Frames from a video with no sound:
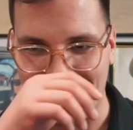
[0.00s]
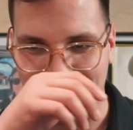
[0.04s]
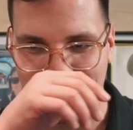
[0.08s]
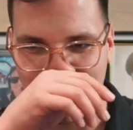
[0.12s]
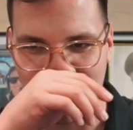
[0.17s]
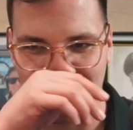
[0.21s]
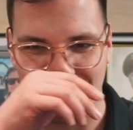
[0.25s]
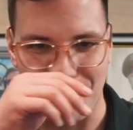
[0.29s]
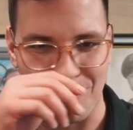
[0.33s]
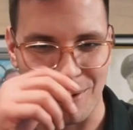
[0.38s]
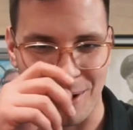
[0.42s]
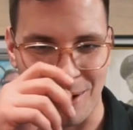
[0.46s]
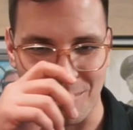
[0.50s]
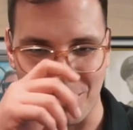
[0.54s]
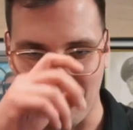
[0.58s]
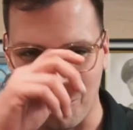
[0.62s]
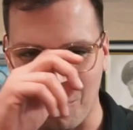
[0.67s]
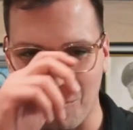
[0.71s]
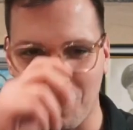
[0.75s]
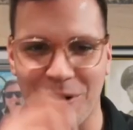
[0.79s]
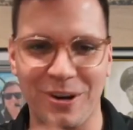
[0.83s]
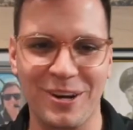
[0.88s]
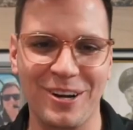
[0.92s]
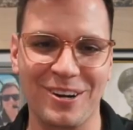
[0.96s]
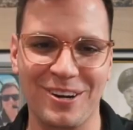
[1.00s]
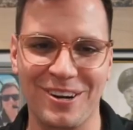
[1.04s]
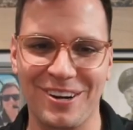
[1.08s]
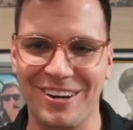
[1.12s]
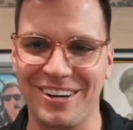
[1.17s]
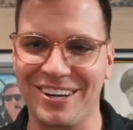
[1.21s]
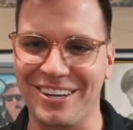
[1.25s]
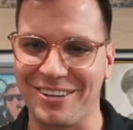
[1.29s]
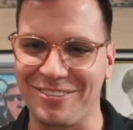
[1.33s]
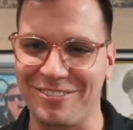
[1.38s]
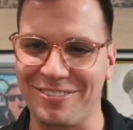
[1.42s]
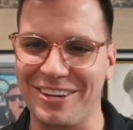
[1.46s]
if you have a Piper
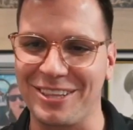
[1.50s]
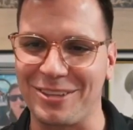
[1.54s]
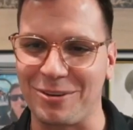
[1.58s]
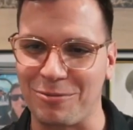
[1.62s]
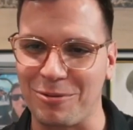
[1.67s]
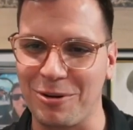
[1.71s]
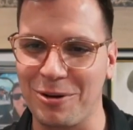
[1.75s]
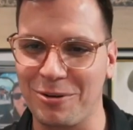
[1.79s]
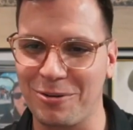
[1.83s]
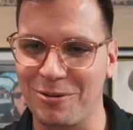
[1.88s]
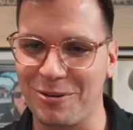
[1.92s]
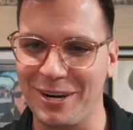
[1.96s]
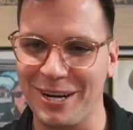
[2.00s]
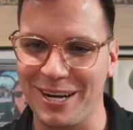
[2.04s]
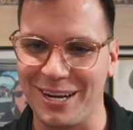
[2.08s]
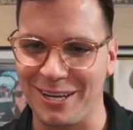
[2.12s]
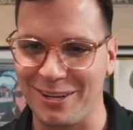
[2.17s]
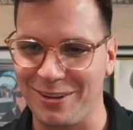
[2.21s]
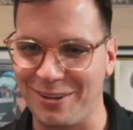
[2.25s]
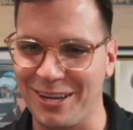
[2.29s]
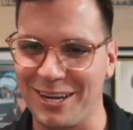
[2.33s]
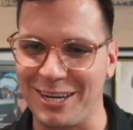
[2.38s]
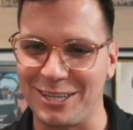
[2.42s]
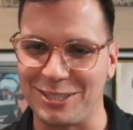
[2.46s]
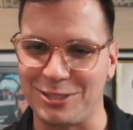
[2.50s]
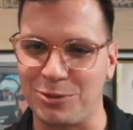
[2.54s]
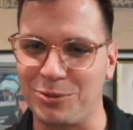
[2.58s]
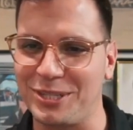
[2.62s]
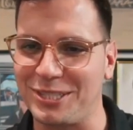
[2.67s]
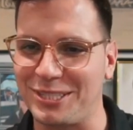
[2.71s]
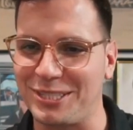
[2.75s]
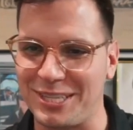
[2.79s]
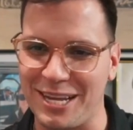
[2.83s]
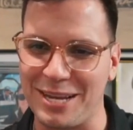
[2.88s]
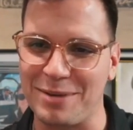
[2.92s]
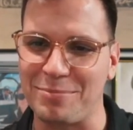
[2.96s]
Warrior, you've got the rotary, you got to
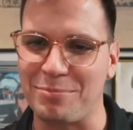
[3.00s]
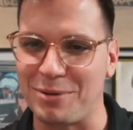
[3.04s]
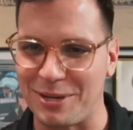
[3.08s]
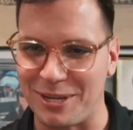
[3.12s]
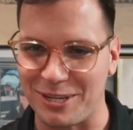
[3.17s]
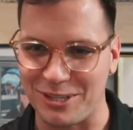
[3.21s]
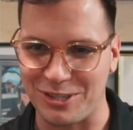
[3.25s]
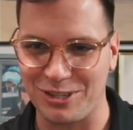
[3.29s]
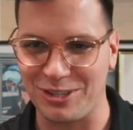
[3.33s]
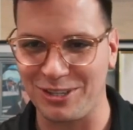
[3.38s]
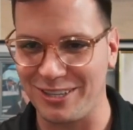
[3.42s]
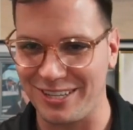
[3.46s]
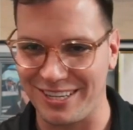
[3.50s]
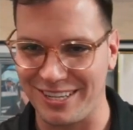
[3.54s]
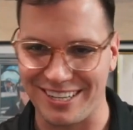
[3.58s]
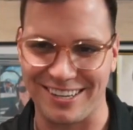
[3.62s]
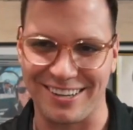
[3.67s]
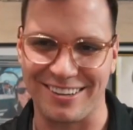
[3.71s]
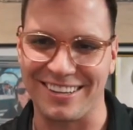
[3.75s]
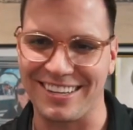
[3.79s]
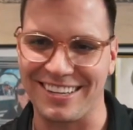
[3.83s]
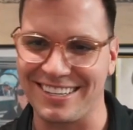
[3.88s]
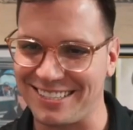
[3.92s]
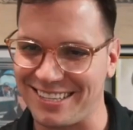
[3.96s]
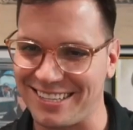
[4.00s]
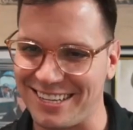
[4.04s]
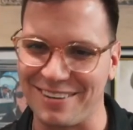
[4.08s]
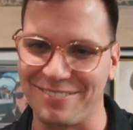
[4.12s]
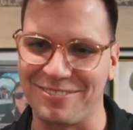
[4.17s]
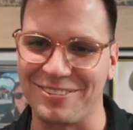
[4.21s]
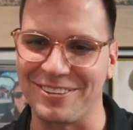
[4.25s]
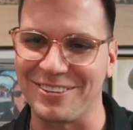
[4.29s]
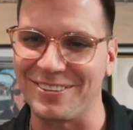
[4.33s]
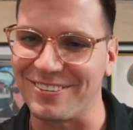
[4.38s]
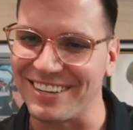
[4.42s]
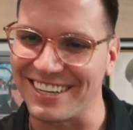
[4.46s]
twist and push. That's kind
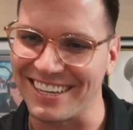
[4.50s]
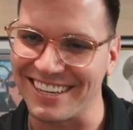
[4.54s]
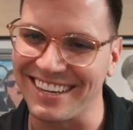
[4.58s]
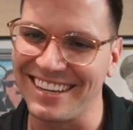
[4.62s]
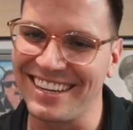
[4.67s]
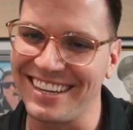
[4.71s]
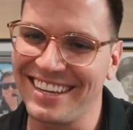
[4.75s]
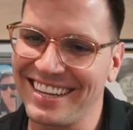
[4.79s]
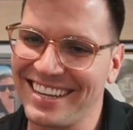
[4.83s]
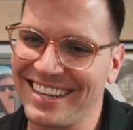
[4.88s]
of annoying.